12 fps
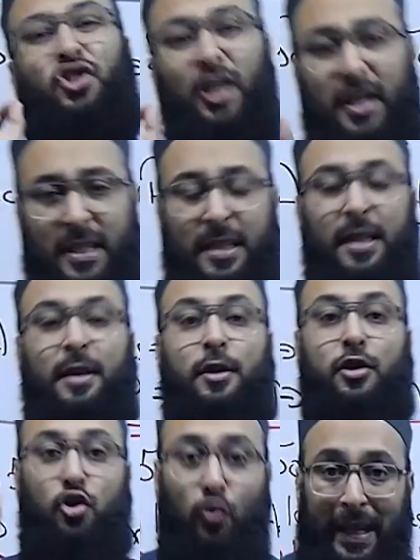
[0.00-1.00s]
Just
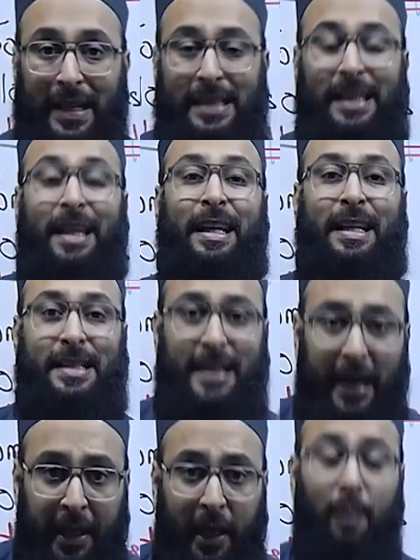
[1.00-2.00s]
20
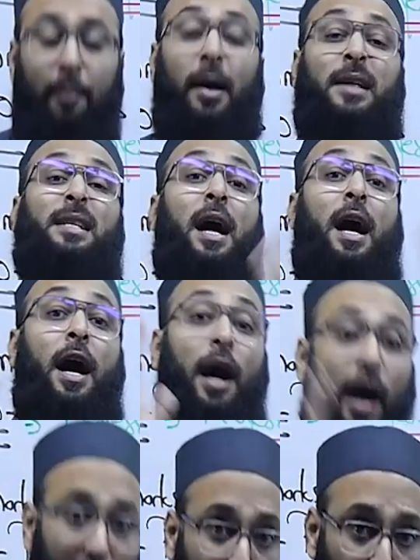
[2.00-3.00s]
technical marks.
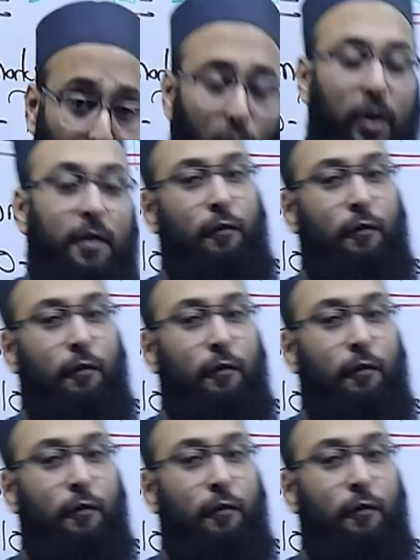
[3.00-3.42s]
How?